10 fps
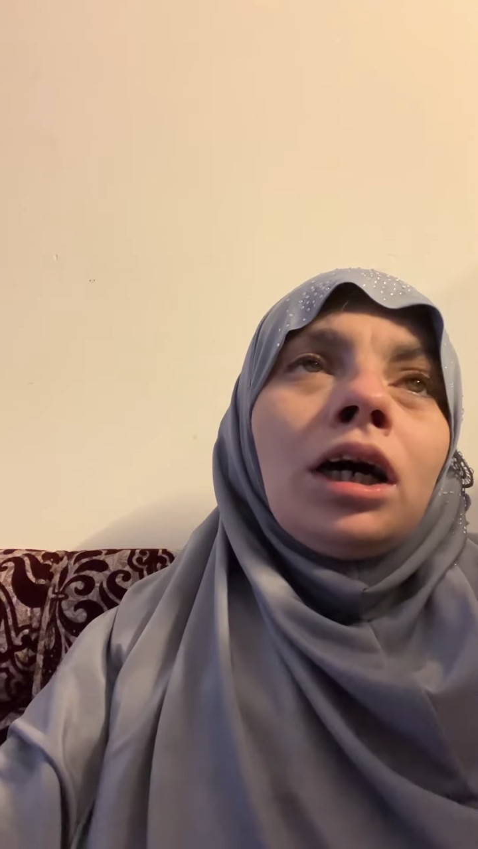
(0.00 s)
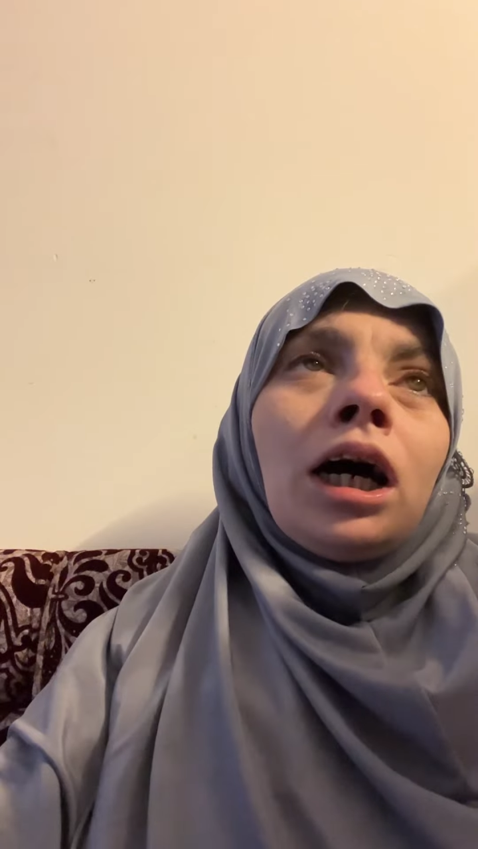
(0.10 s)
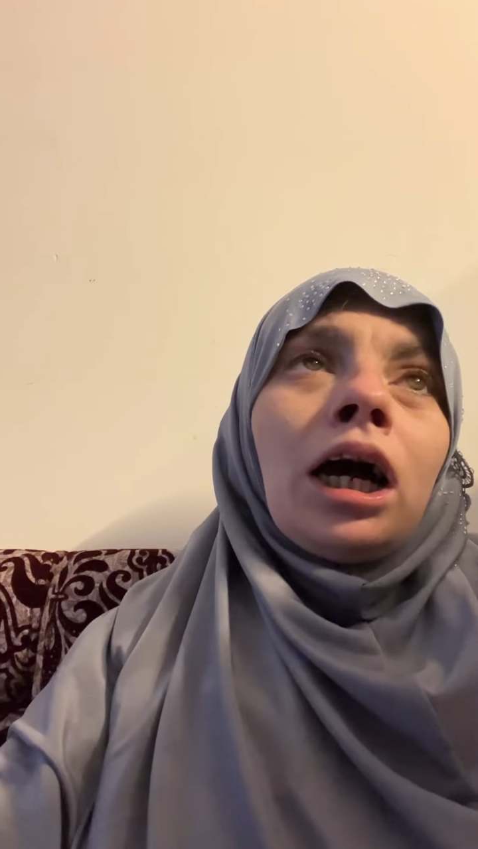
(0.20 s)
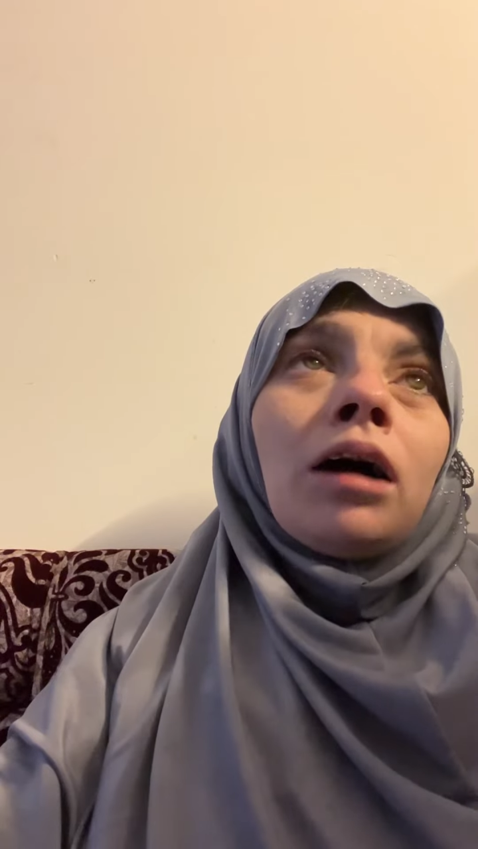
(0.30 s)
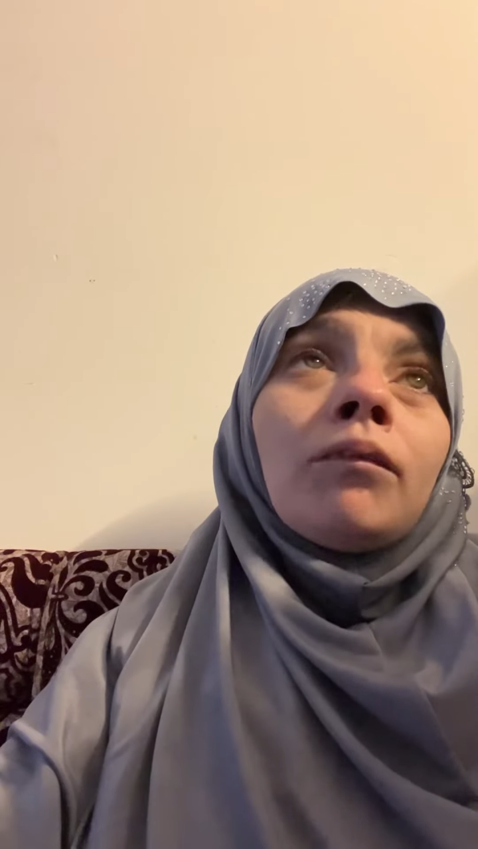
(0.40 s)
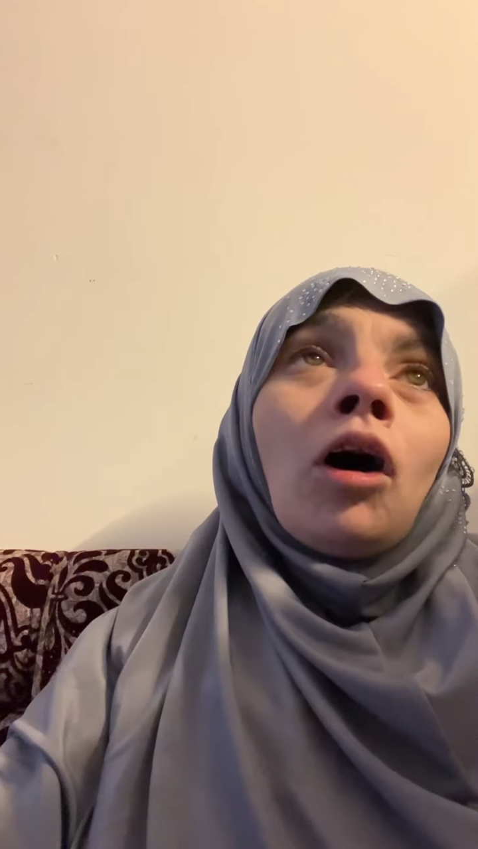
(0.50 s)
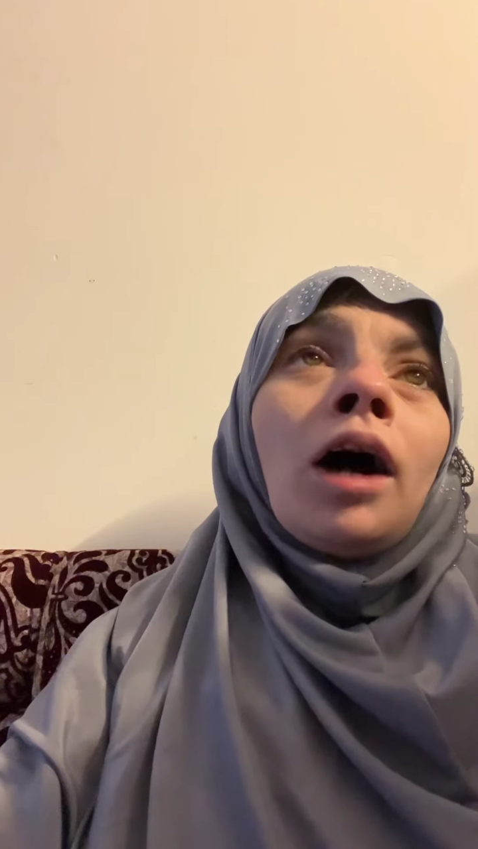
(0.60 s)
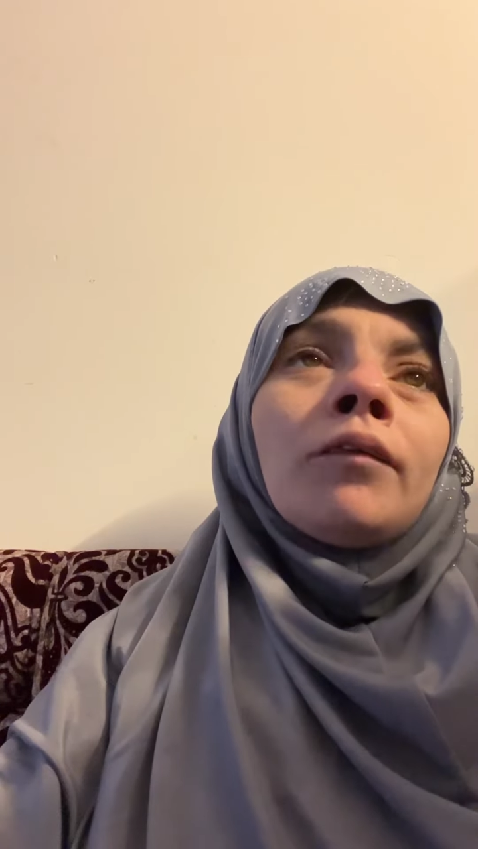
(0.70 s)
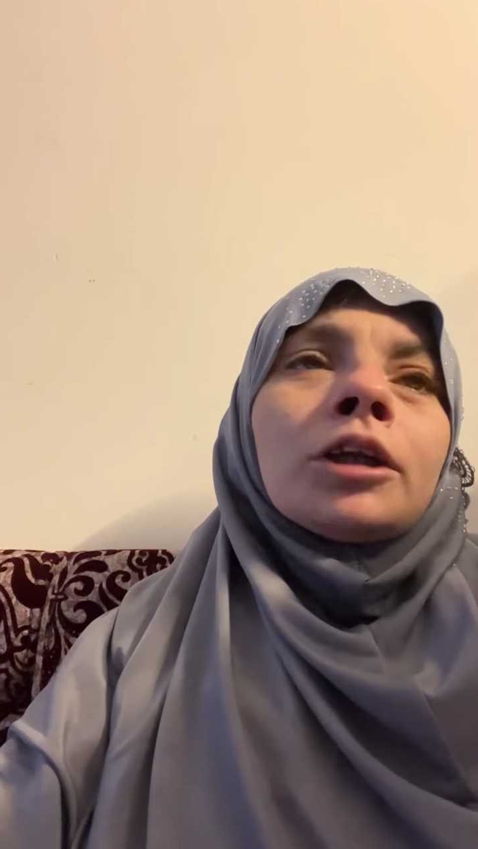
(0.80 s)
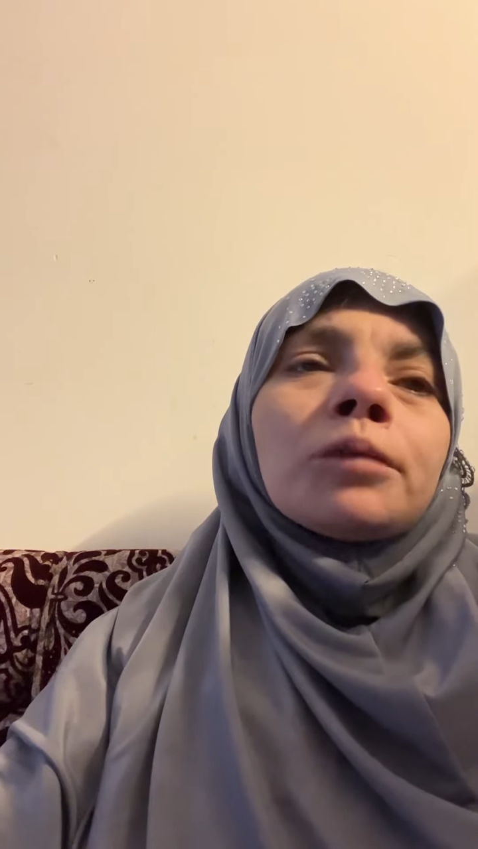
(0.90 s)

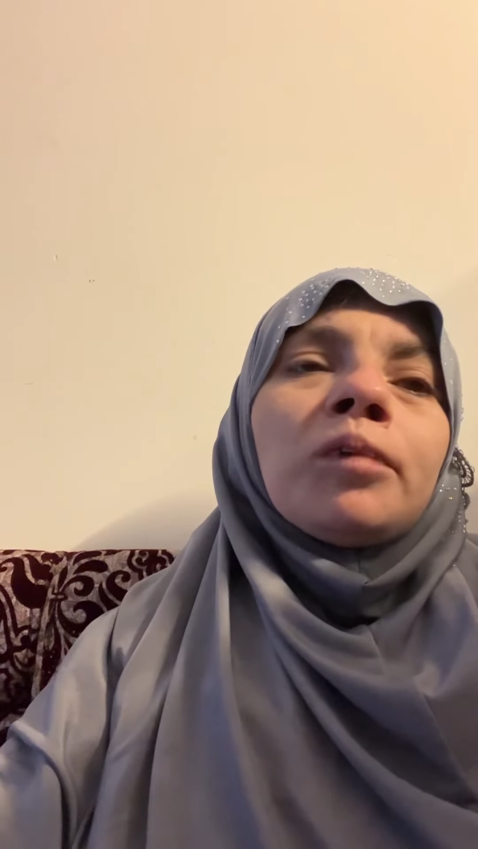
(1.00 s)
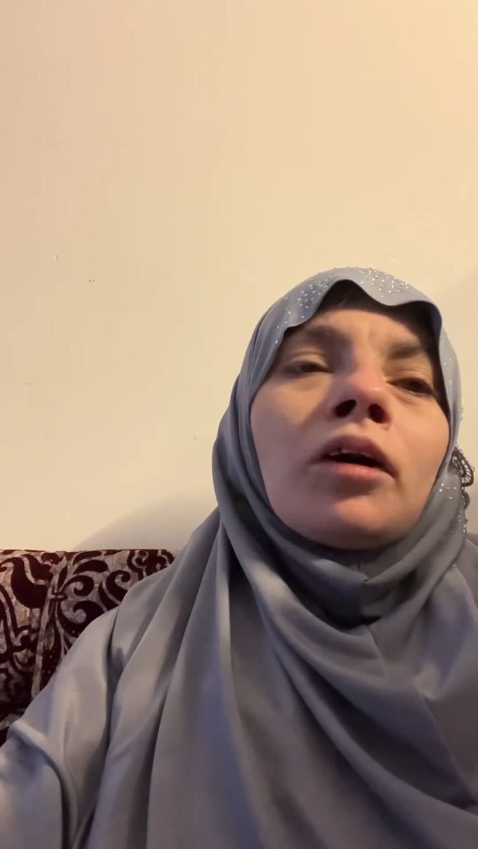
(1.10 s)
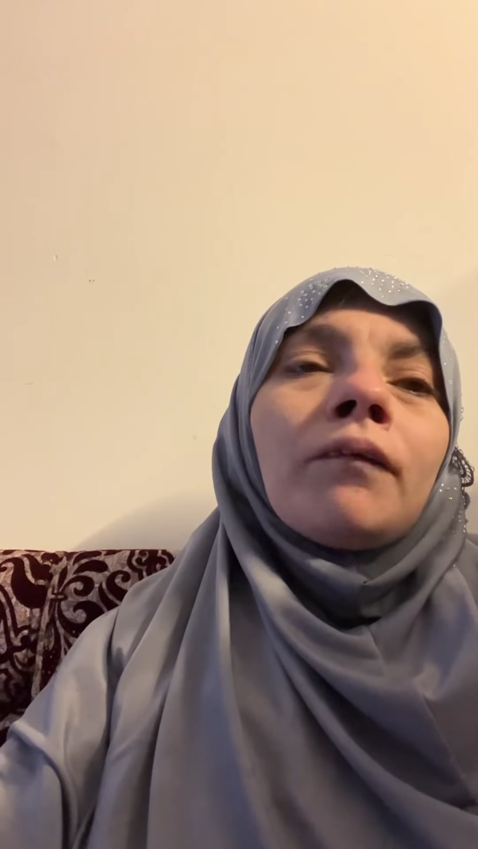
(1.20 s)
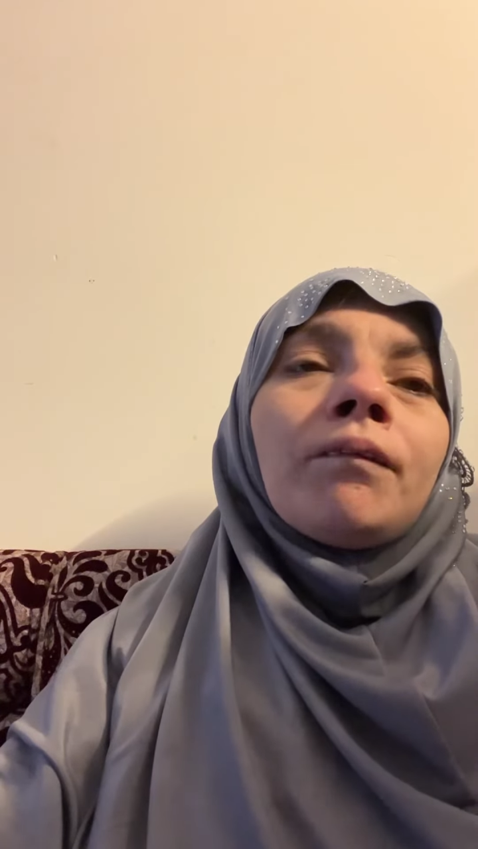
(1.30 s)
I was put on